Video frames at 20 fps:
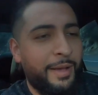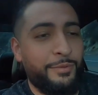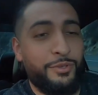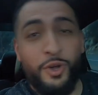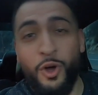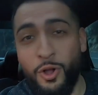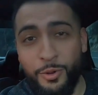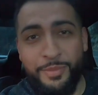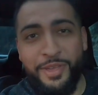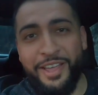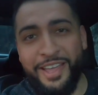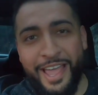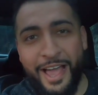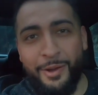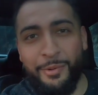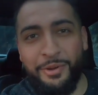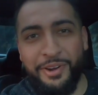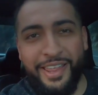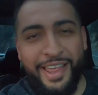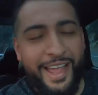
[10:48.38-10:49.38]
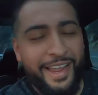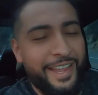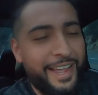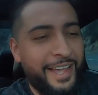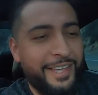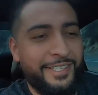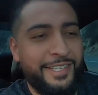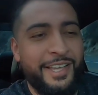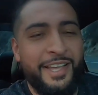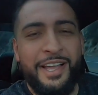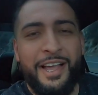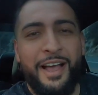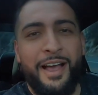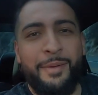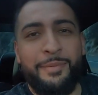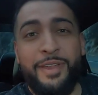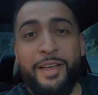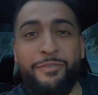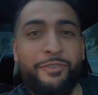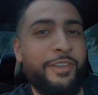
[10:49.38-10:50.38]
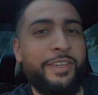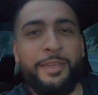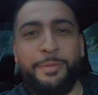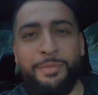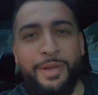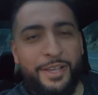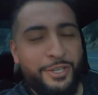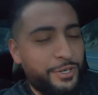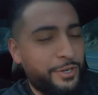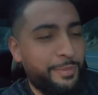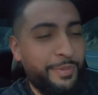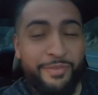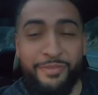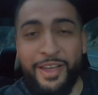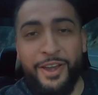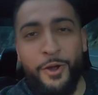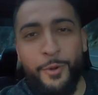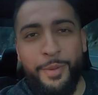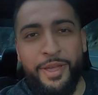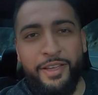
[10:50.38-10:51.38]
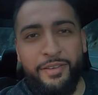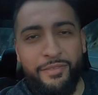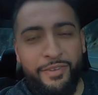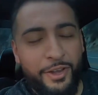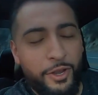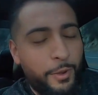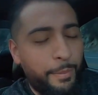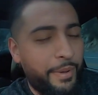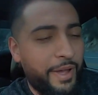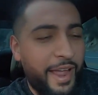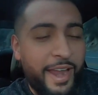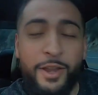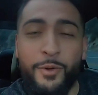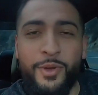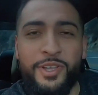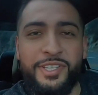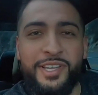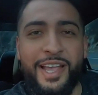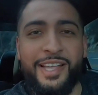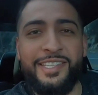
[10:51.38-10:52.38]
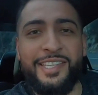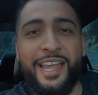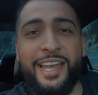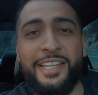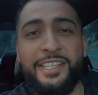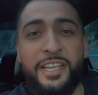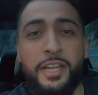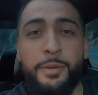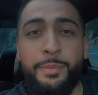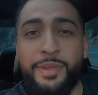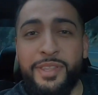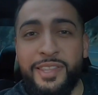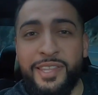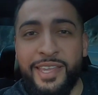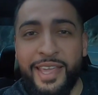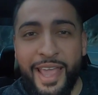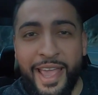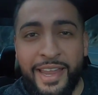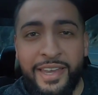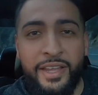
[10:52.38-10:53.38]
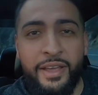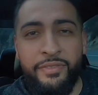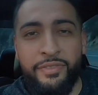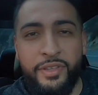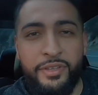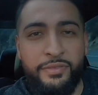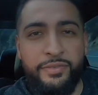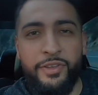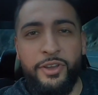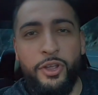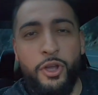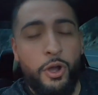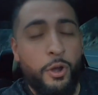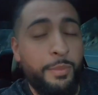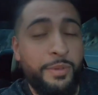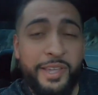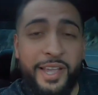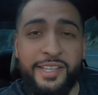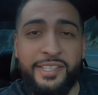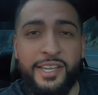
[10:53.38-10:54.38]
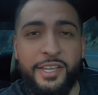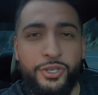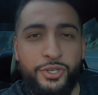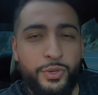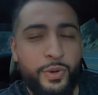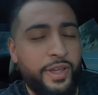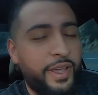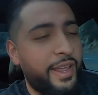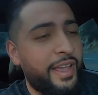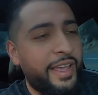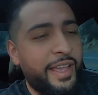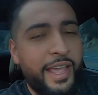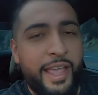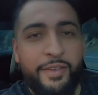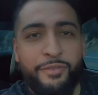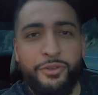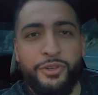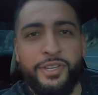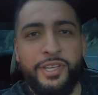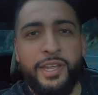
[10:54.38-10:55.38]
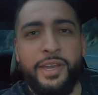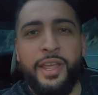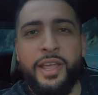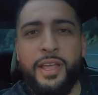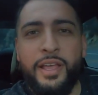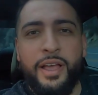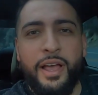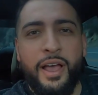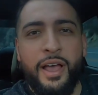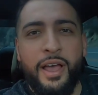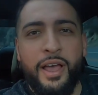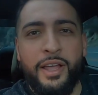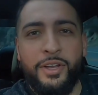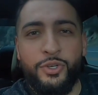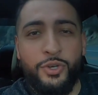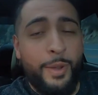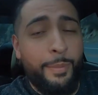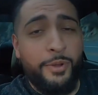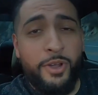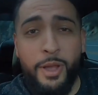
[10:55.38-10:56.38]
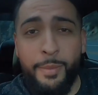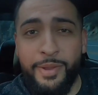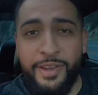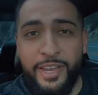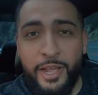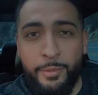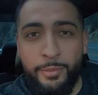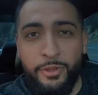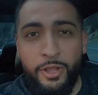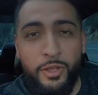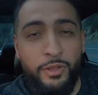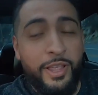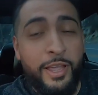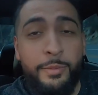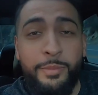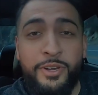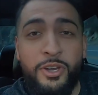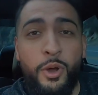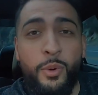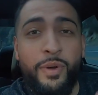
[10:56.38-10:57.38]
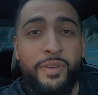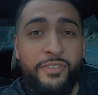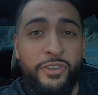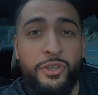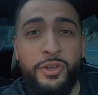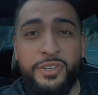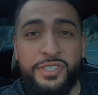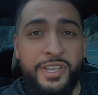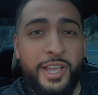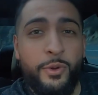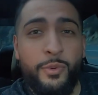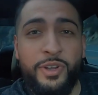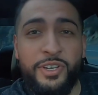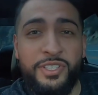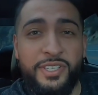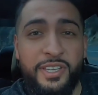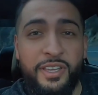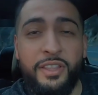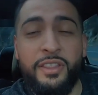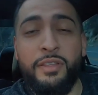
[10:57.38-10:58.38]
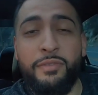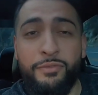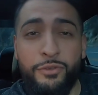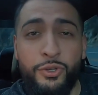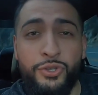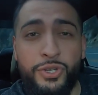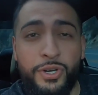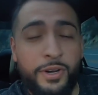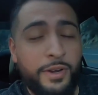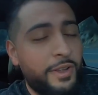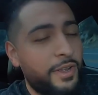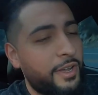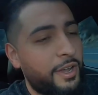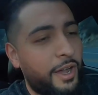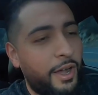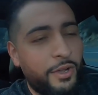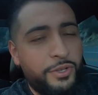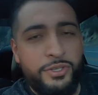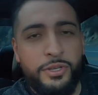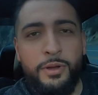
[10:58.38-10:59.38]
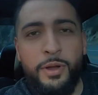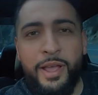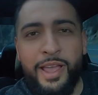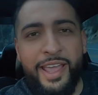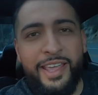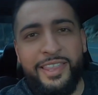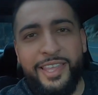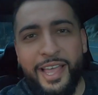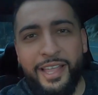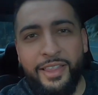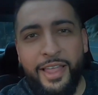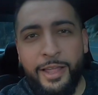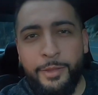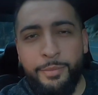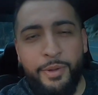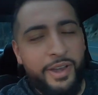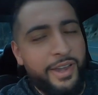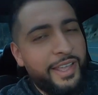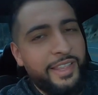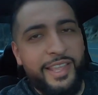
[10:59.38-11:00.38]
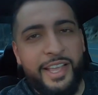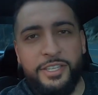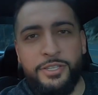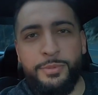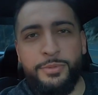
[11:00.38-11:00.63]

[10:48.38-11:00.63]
So hold me accountable to that, guys. Definitely keep pestering me if I don't make a video. But anyways, guys, that is going to be the end of this video. I hope you guys did enjoy it. If you did, drop a comment down below letting me know what videos you guys want to see in the future. Also, hit that like button, hit that